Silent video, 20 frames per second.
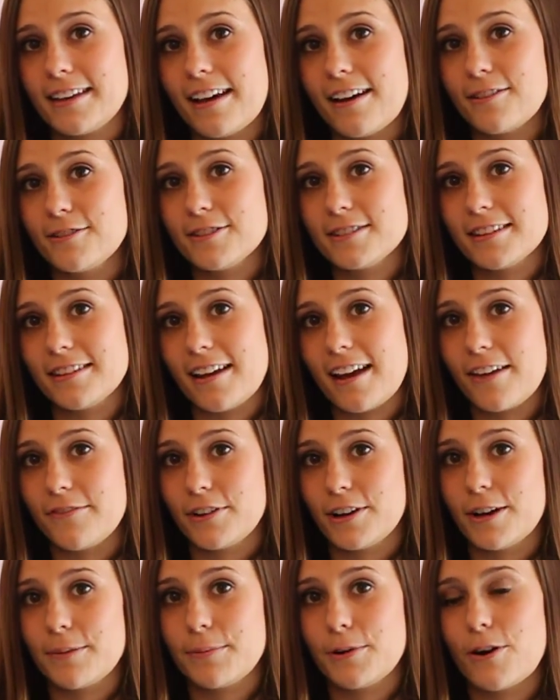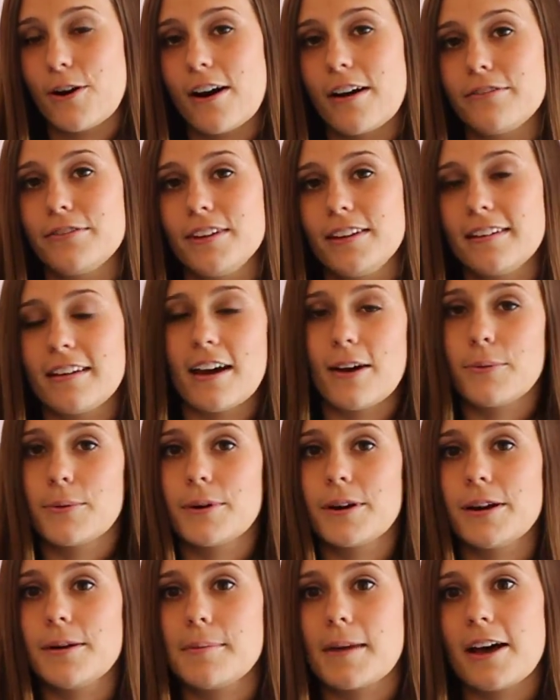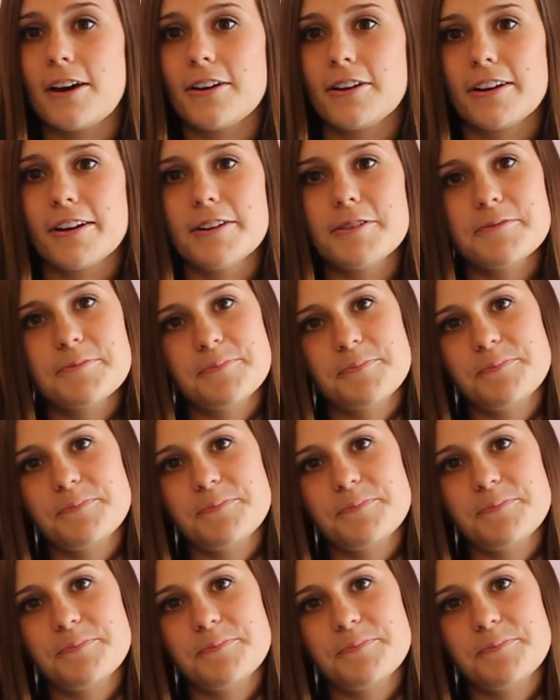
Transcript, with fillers: house and have a cup of coffee and not worry about her.